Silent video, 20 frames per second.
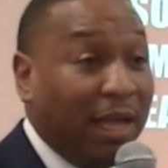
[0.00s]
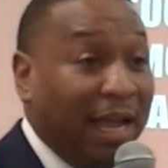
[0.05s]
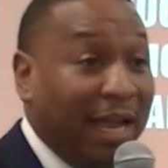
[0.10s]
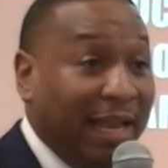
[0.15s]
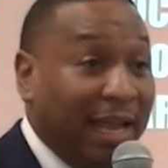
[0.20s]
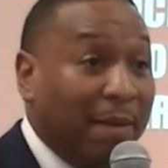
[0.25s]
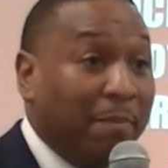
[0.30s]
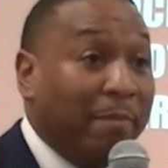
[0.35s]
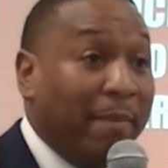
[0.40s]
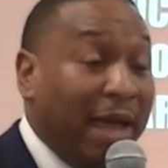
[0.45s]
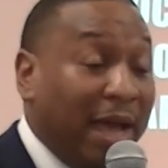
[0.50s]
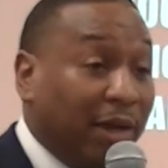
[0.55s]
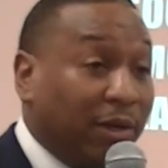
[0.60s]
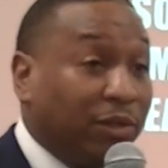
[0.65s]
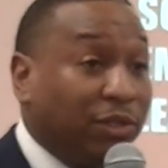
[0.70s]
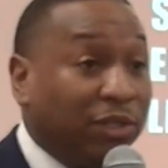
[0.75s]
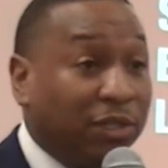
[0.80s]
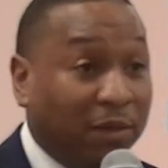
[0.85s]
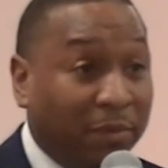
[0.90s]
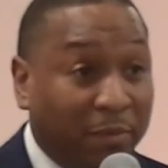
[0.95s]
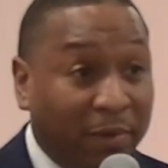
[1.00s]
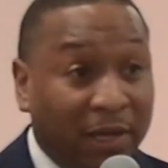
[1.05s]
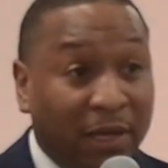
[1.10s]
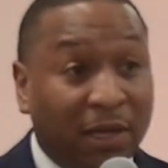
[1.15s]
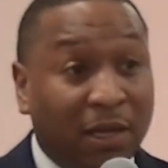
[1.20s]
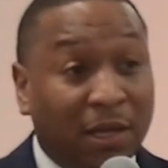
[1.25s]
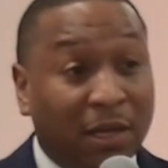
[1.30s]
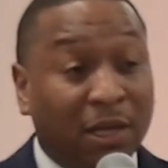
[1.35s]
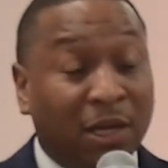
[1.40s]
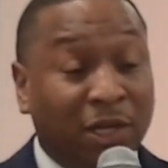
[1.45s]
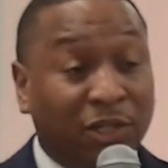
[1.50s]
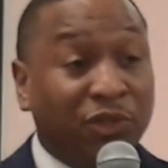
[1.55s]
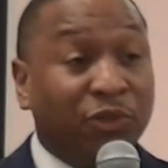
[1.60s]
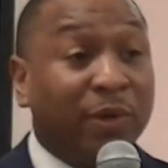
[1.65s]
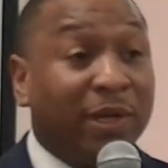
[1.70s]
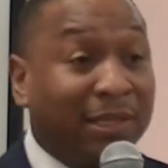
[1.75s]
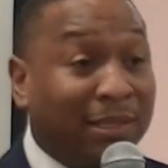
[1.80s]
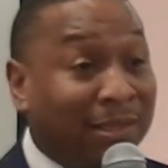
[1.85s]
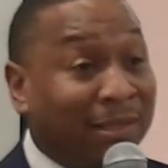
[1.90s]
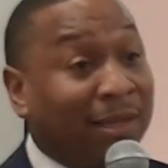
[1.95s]
and that matter should be
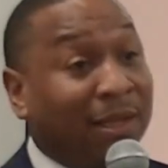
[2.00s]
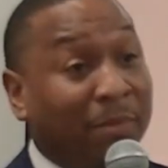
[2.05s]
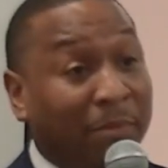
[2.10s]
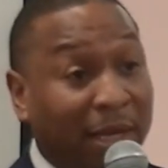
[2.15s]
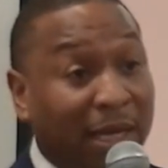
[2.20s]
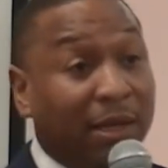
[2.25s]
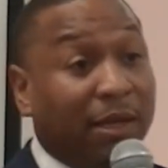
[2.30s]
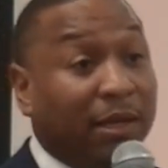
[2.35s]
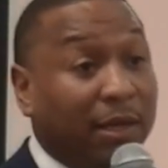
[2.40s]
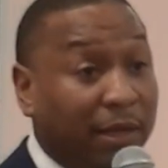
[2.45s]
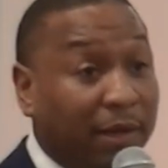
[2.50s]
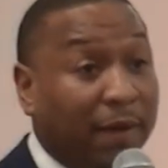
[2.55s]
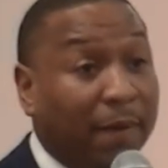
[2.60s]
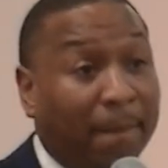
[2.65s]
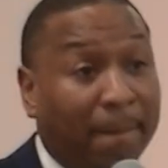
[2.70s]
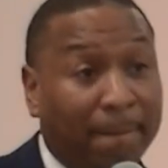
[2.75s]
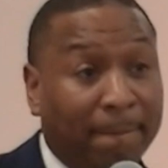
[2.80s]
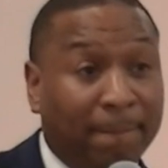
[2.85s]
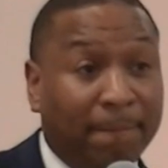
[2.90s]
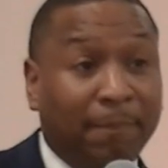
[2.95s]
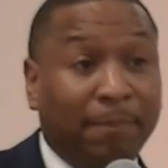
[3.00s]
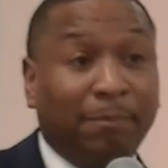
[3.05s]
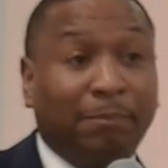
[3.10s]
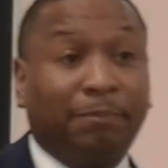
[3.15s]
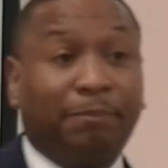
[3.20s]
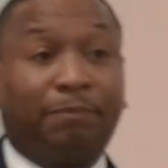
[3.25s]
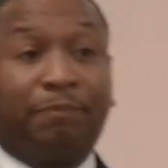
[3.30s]
addressed immediately. I've been